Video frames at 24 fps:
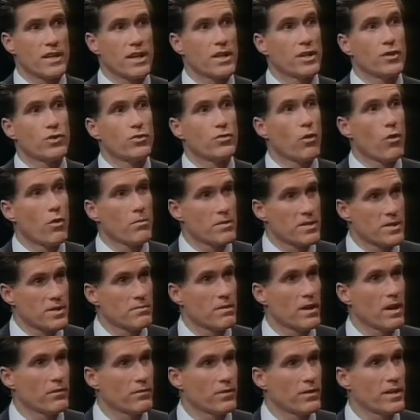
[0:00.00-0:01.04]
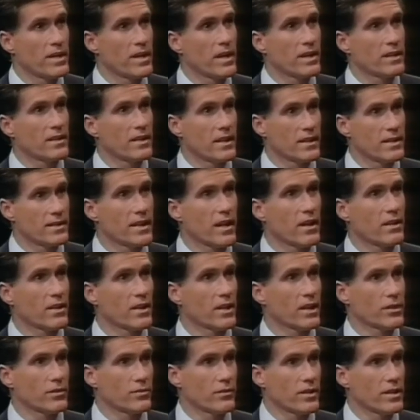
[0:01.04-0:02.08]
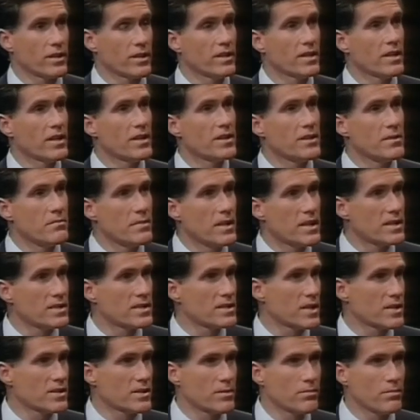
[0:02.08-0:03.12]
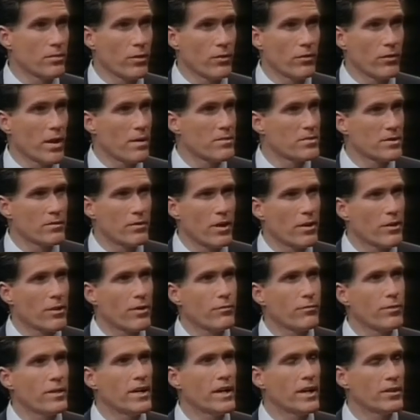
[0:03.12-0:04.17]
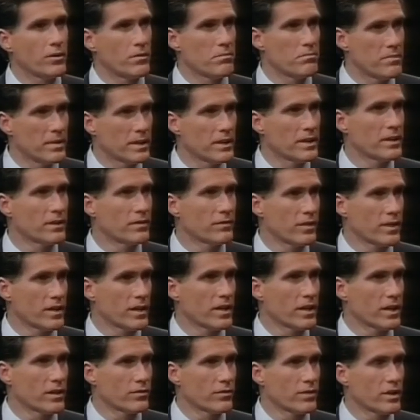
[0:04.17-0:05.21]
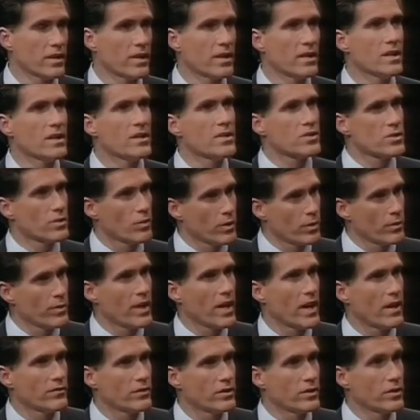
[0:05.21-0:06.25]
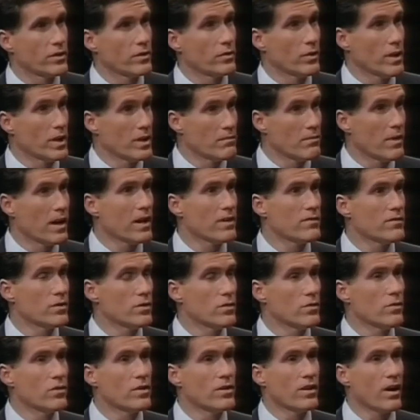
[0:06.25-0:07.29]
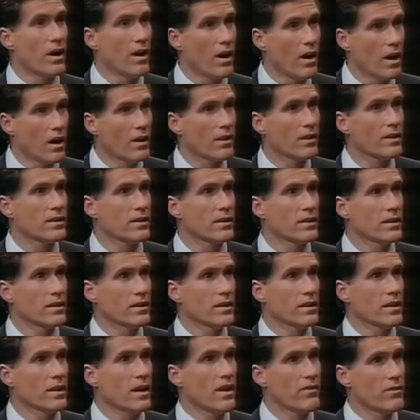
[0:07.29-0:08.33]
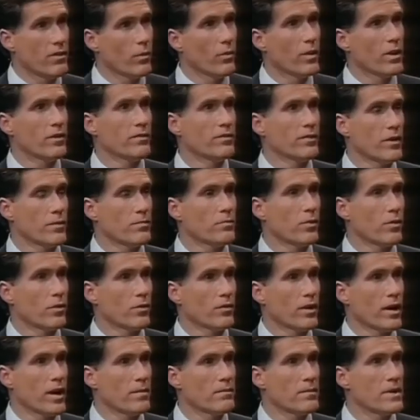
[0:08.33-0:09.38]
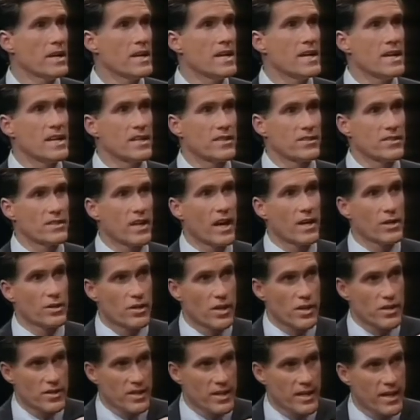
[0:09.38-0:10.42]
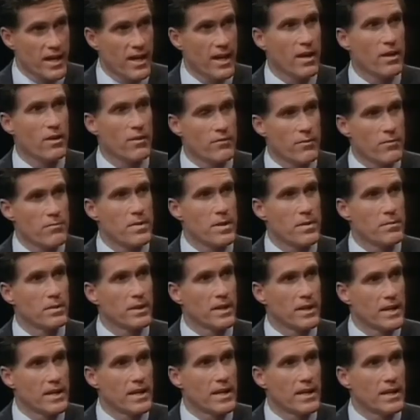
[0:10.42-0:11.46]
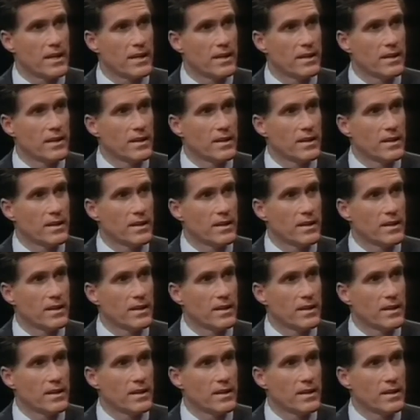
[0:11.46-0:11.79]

an enormous amount for the entire country. The means-tested program is around $300 billion for the country. So what do we have to do? In my view, the heart of the welfare program is not just to care for people in need,